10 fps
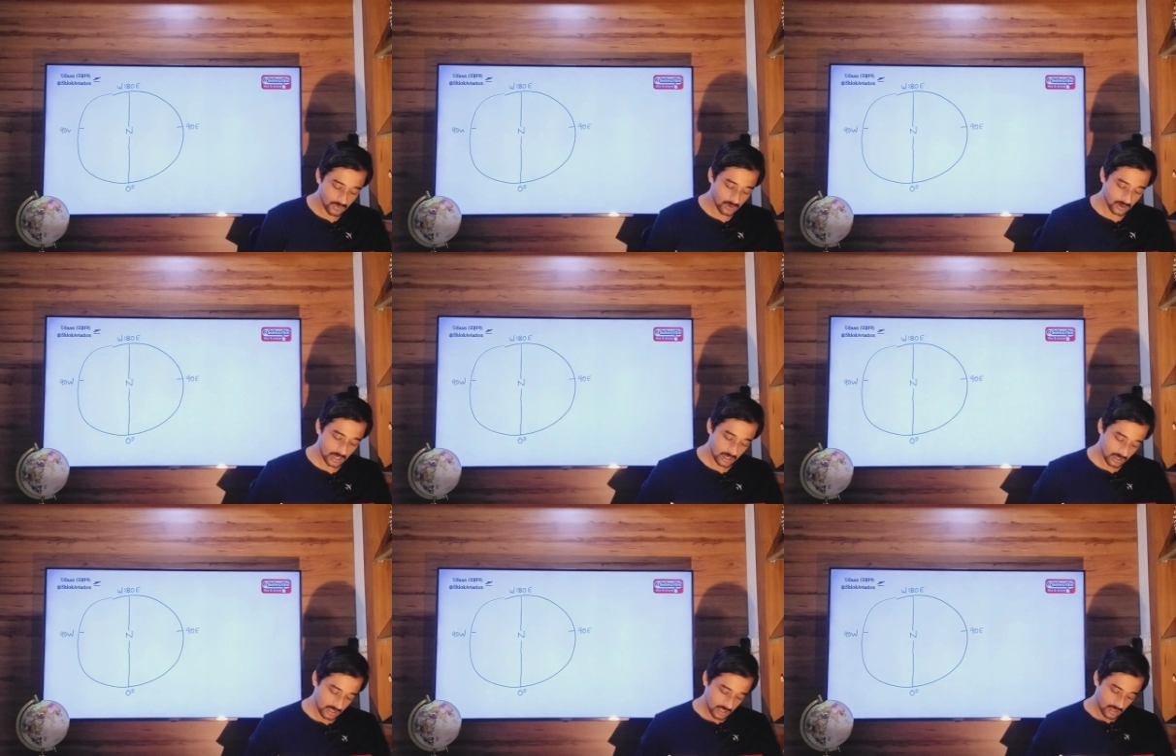Okay.
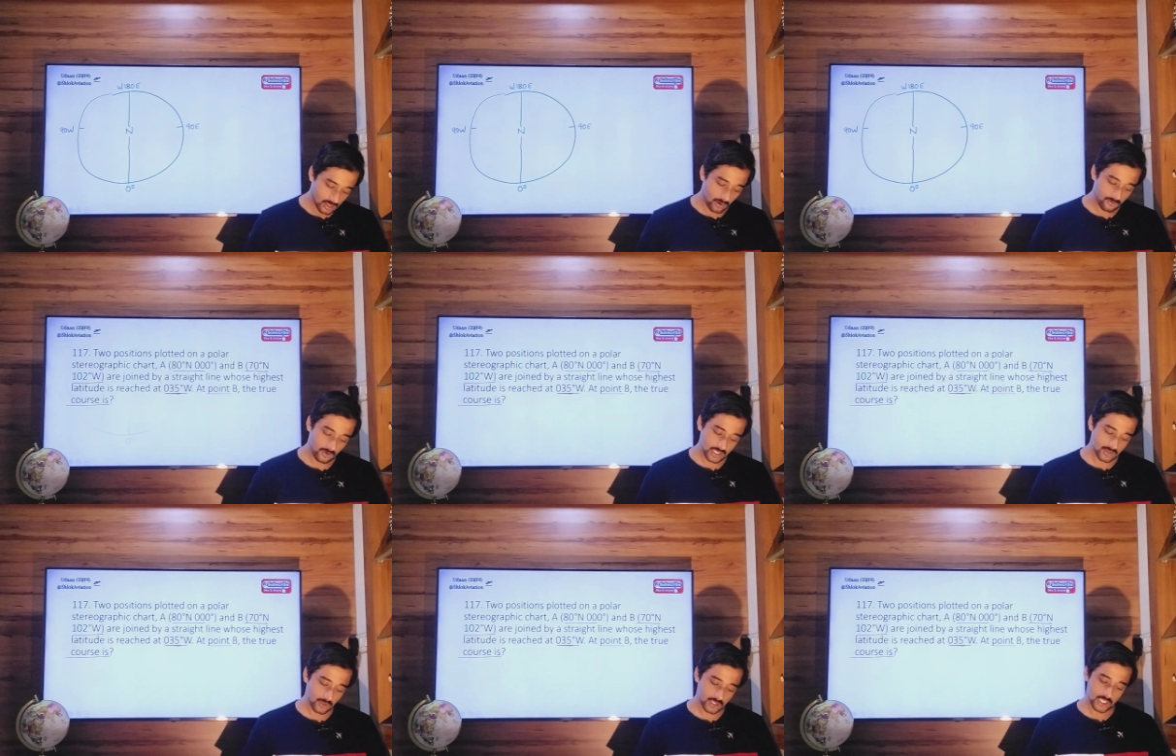Now first
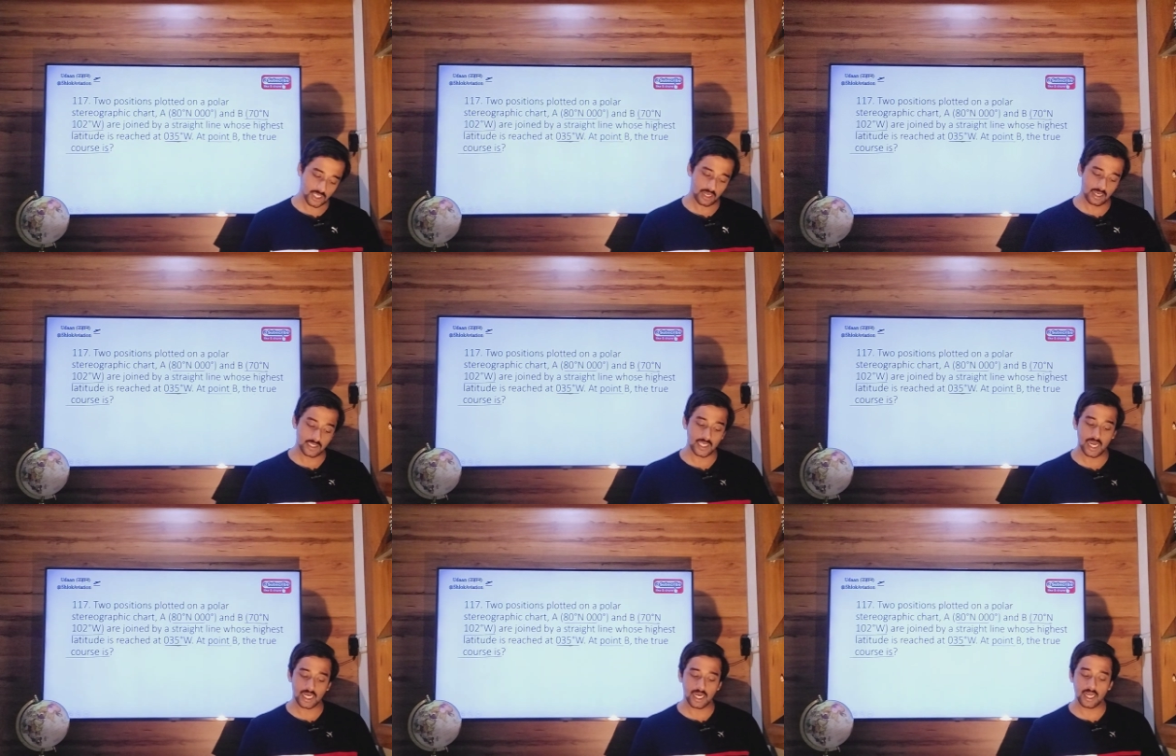position is
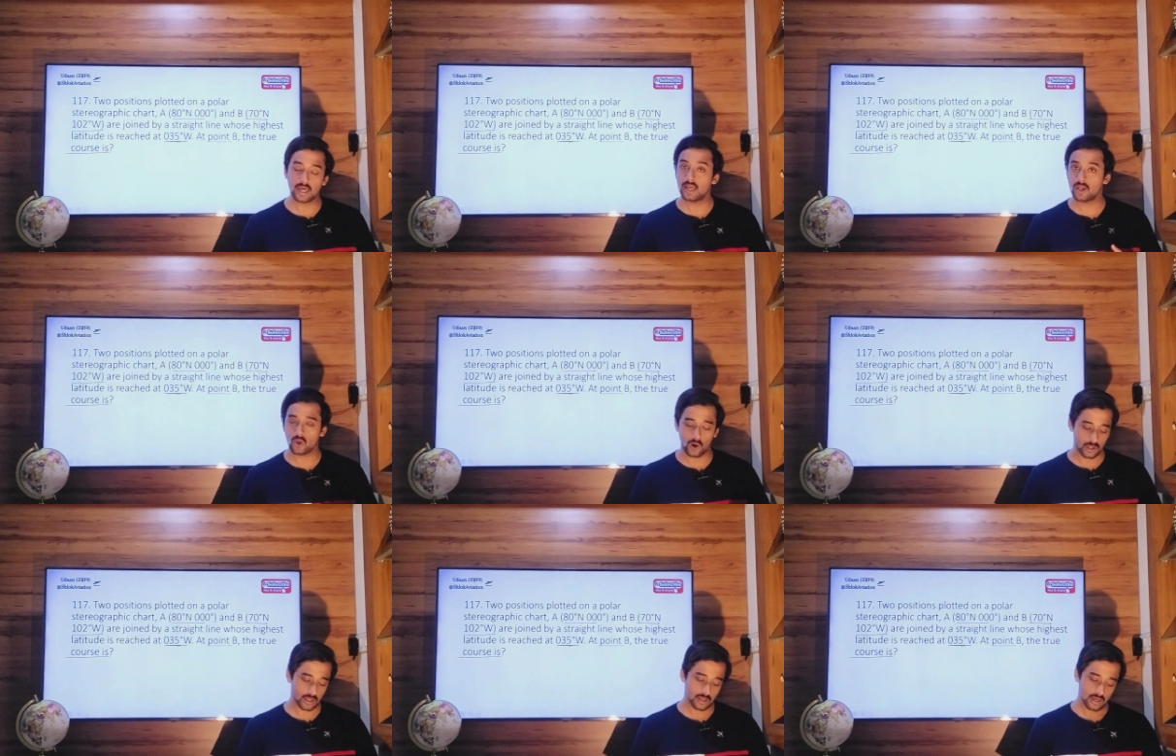80 degree north
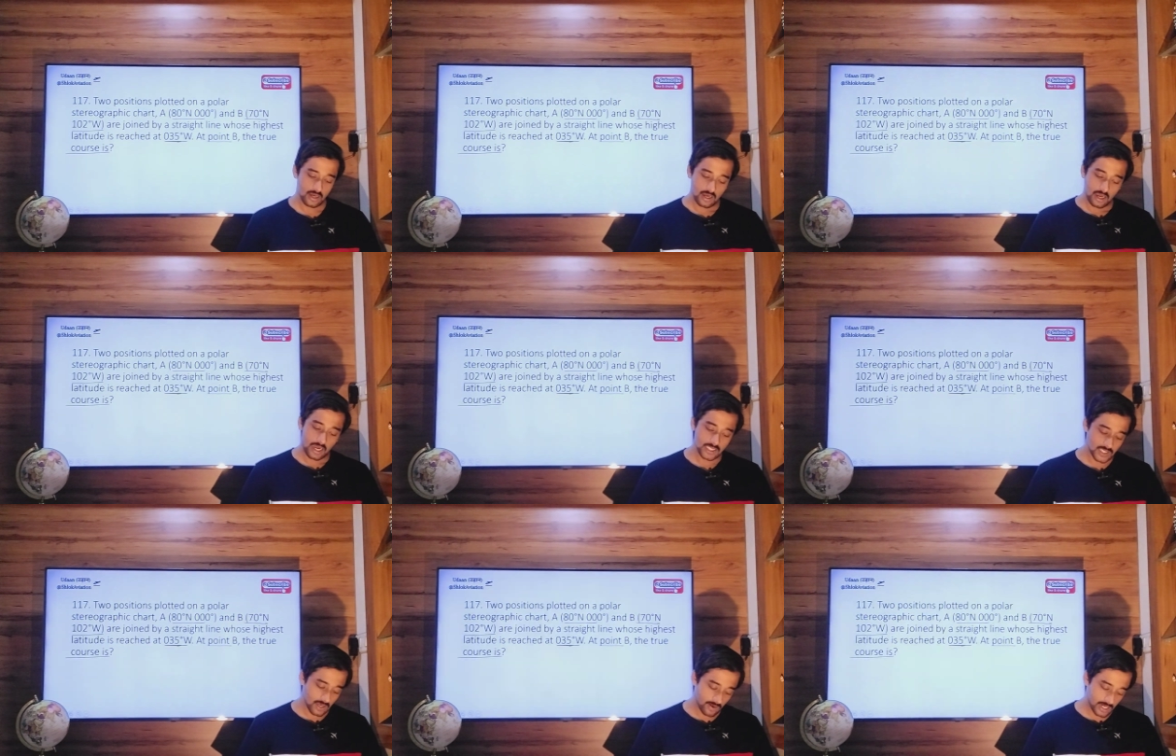and
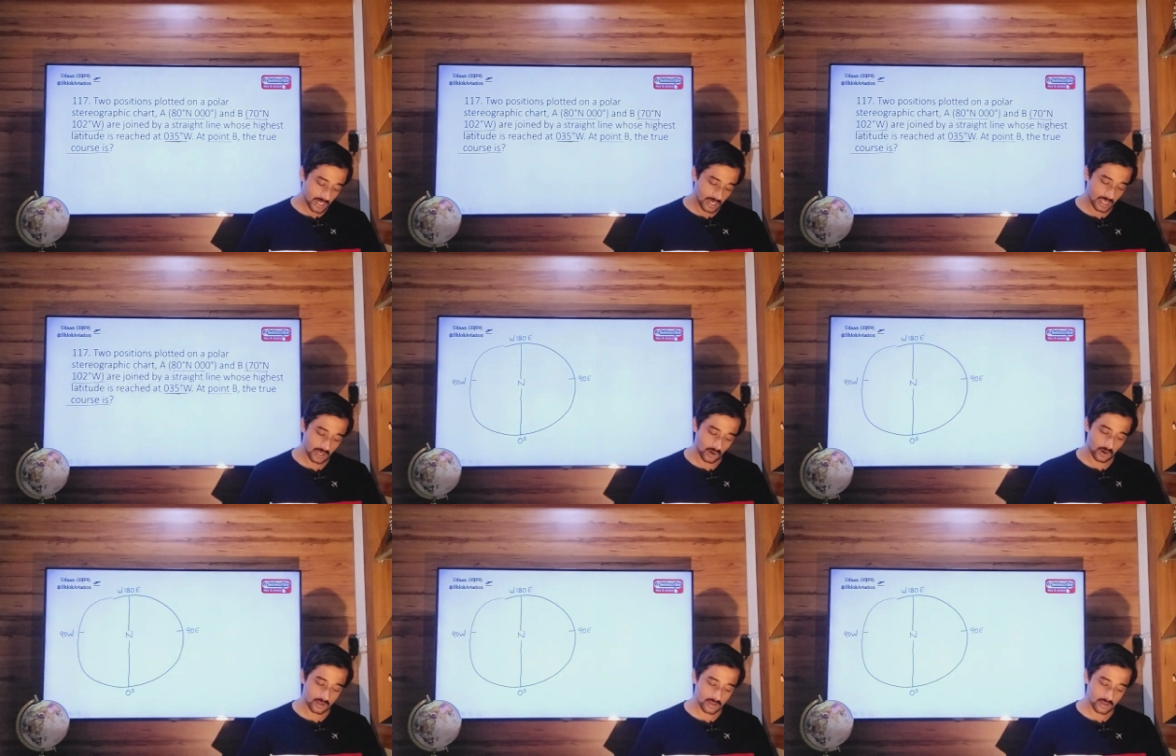70 degree north.